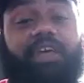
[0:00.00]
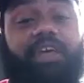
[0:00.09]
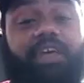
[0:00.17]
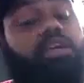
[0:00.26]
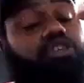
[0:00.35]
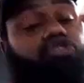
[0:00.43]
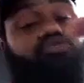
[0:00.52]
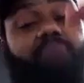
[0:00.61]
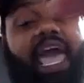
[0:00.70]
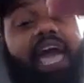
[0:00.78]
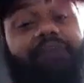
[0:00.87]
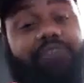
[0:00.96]
to, you
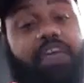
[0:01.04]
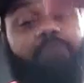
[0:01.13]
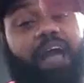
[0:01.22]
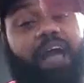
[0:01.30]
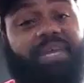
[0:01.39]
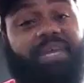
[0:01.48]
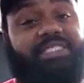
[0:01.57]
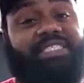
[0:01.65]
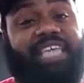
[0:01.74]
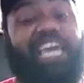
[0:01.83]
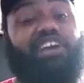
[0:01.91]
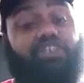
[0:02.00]
might have, it might be
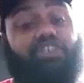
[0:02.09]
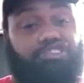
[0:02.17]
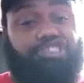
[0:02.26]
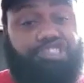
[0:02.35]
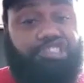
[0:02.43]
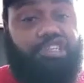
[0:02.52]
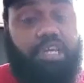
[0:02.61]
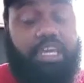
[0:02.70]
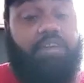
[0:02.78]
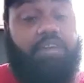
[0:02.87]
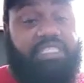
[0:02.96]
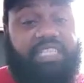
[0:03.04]
tiers. You yeah.
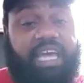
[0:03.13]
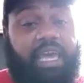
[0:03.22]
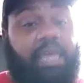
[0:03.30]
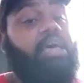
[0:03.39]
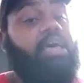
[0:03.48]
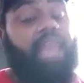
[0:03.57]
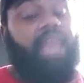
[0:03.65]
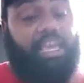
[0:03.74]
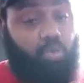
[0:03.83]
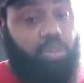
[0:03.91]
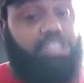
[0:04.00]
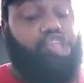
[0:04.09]
know what I'm saying? Like you
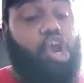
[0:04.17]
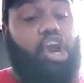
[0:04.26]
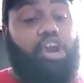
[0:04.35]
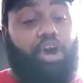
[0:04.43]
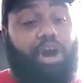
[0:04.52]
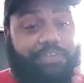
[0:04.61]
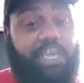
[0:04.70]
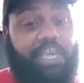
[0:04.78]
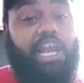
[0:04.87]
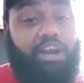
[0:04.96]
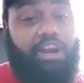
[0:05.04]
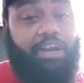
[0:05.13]
will start off your
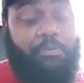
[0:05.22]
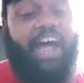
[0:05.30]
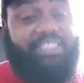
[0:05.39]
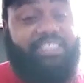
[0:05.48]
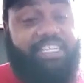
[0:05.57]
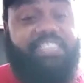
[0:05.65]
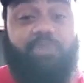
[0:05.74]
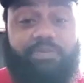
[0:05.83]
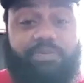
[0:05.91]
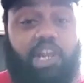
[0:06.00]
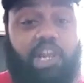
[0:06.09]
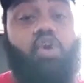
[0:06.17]
learning process with
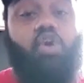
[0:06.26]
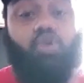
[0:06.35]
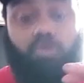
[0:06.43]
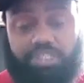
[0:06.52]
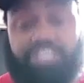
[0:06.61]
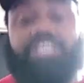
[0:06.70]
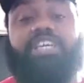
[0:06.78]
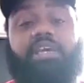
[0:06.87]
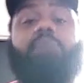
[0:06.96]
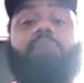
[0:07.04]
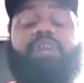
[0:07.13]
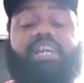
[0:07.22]
the local shit,
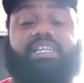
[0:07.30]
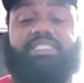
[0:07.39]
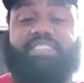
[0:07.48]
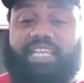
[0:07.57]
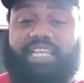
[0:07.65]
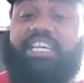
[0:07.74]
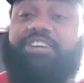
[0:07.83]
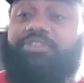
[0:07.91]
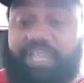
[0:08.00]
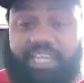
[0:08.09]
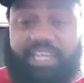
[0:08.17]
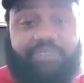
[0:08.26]
because that
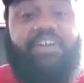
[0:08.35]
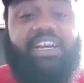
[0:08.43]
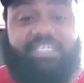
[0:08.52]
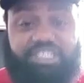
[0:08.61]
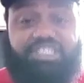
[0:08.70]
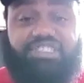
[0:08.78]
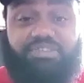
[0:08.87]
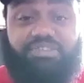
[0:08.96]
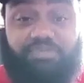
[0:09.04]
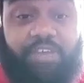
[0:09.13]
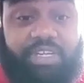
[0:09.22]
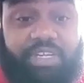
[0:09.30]
generally affects your
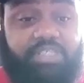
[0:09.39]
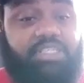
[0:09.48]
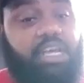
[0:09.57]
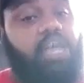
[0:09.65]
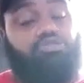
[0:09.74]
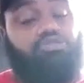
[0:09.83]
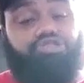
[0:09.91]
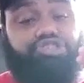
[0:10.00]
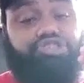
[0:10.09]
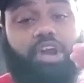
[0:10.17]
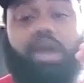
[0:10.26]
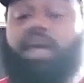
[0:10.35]
surroundings. You
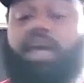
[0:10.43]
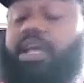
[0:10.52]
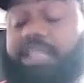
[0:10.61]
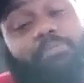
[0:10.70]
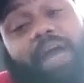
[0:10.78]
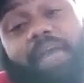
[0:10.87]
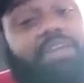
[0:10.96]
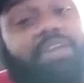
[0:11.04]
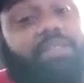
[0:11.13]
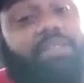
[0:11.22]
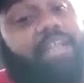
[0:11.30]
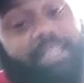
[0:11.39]
start off that might
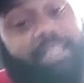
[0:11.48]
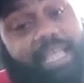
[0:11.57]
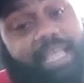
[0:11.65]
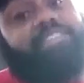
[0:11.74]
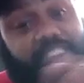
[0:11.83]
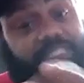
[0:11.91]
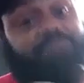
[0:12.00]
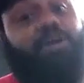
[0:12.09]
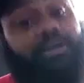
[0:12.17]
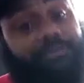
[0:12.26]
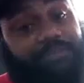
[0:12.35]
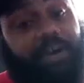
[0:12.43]
be that that's a
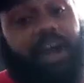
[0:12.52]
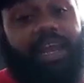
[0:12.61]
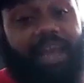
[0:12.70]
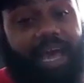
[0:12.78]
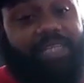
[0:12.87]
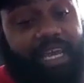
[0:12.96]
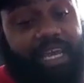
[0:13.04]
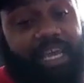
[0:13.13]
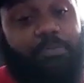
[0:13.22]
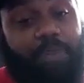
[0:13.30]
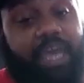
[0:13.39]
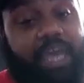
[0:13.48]
smart fucking idea,
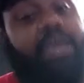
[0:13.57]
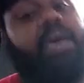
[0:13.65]
man.